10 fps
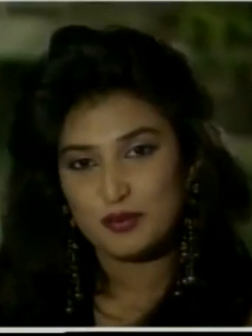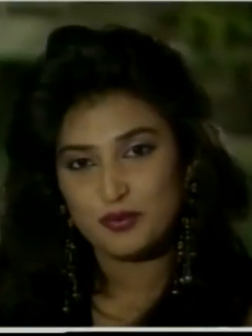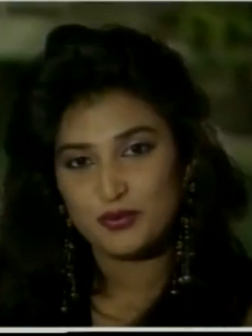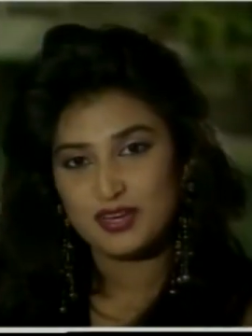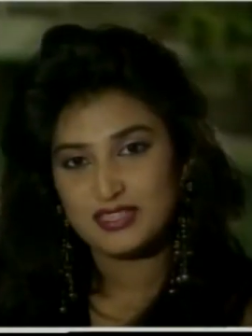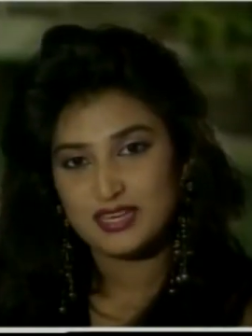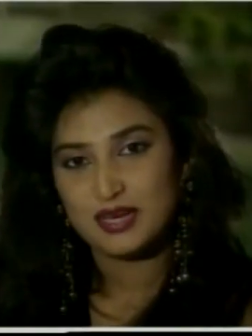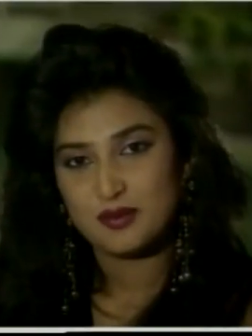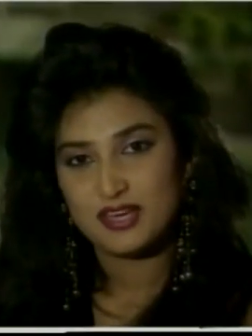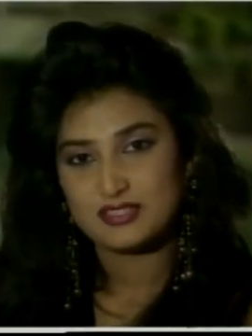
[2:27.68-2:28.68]
Hi
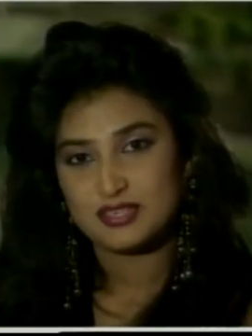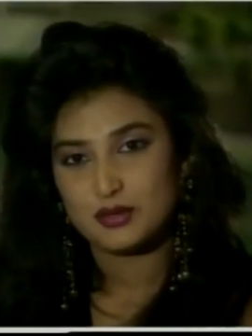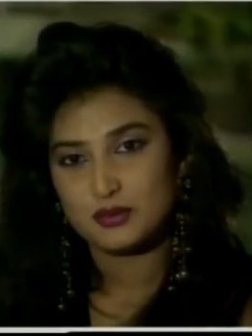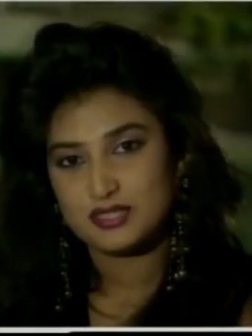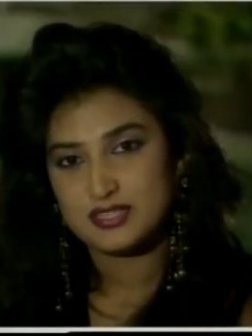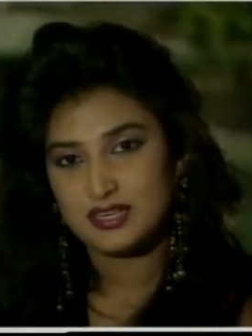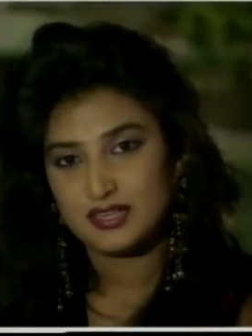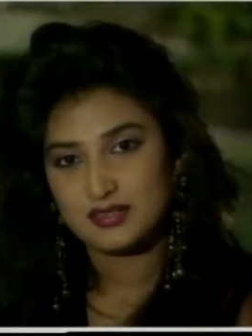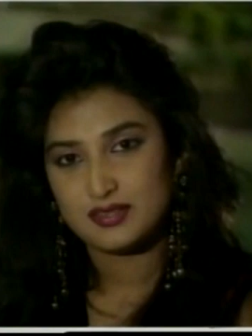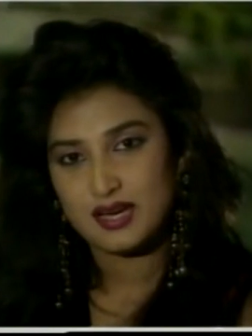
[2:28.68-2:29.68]
Bowen, I'm Angela
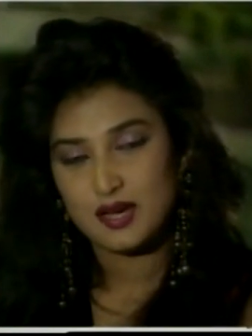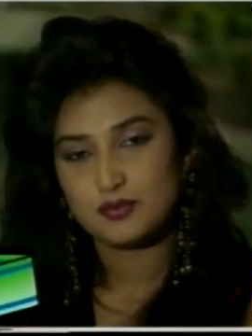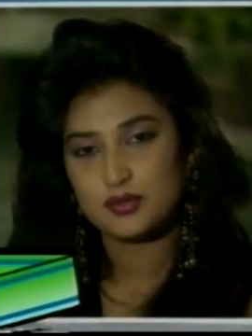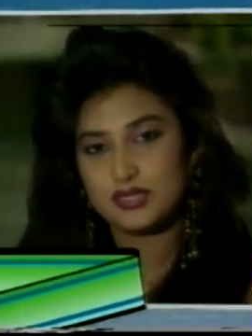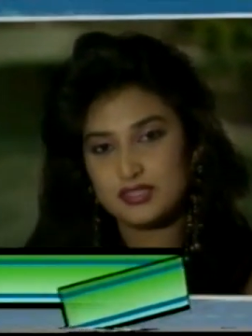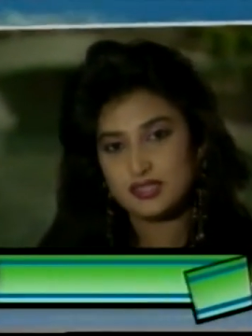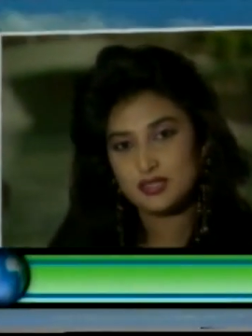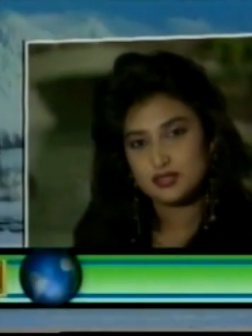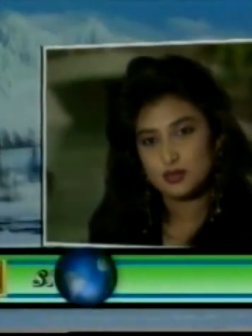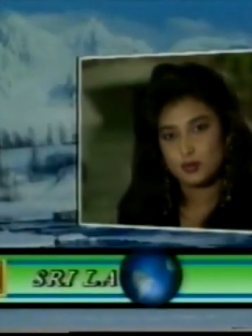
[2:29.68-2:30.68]
Gunasekara, I'm
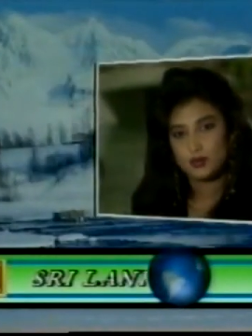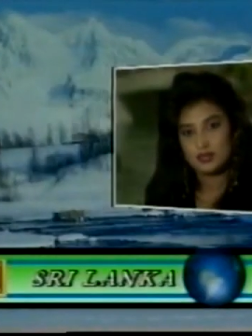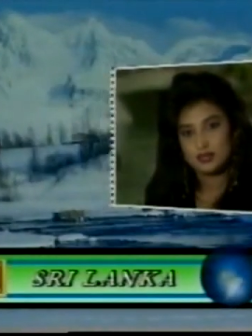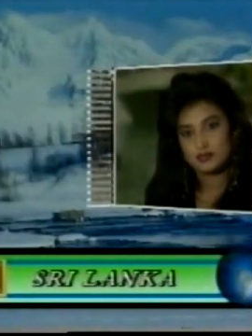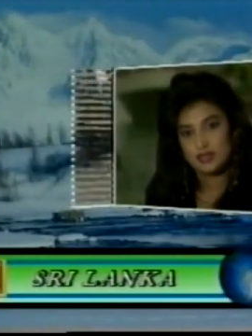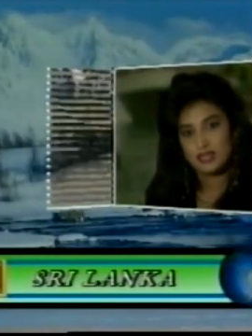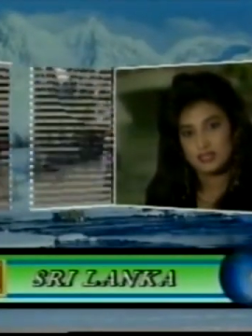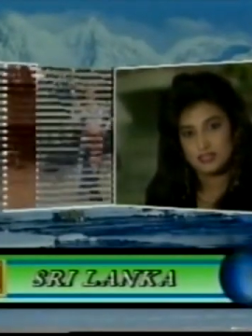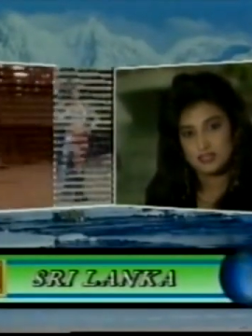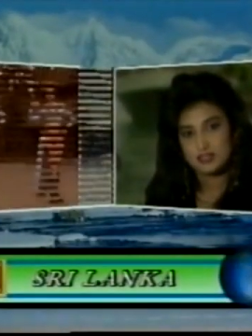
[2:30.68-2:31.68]
23 years old,
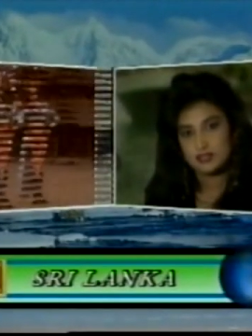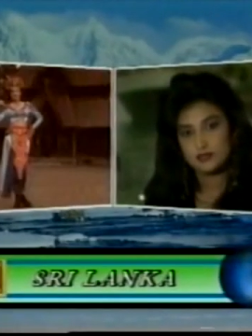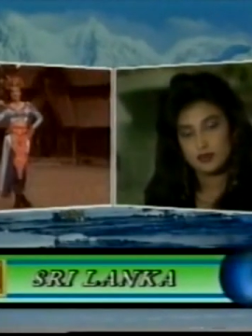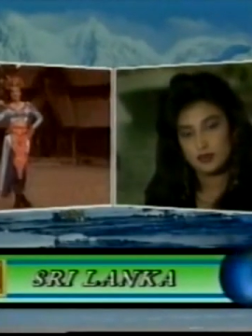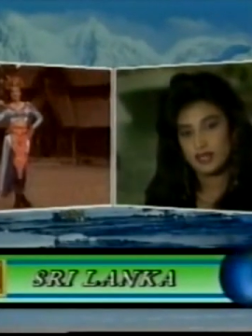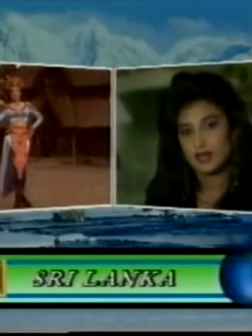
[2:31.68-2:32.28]
a flight attendant